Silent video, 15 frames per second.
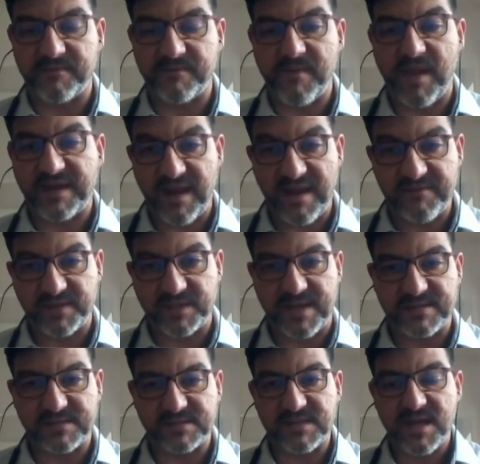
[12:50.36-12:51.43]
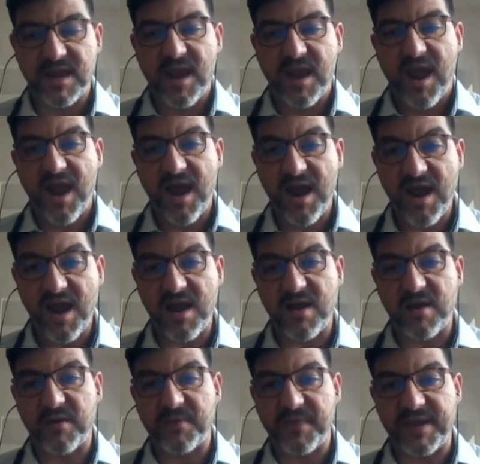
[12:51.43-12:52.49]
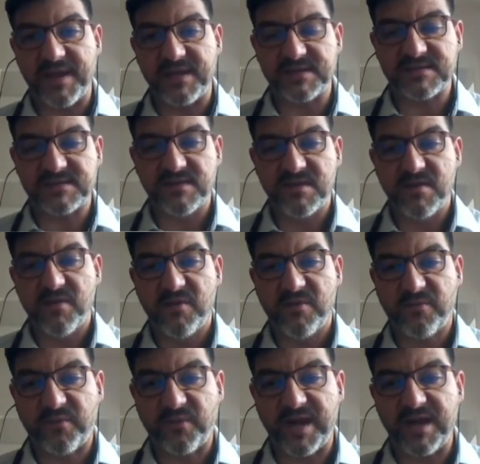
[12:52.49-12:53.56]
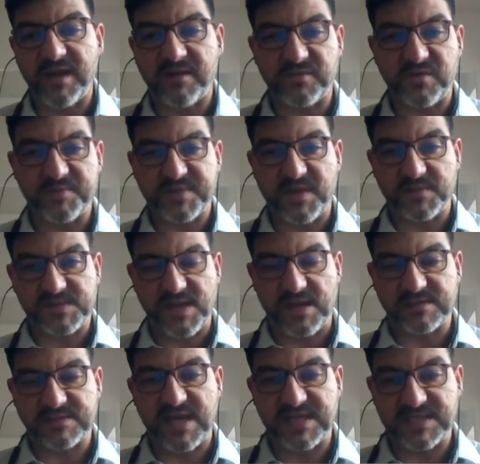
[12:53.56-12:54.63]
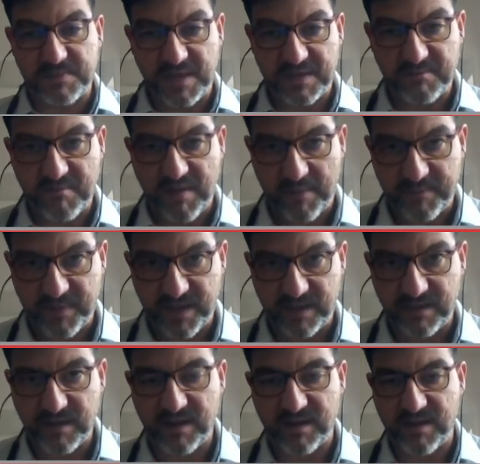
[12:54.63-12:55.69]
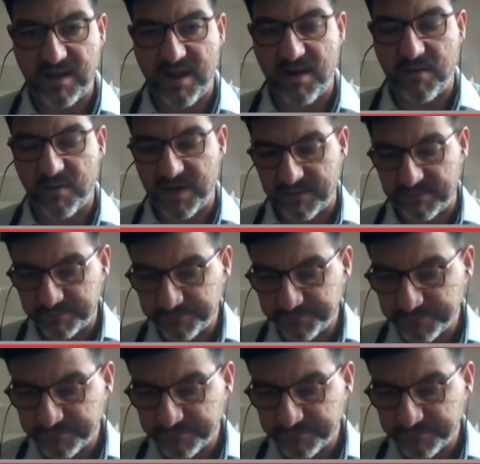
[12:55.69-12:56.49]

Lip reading: make evident how these three groups of cells has been mapping in our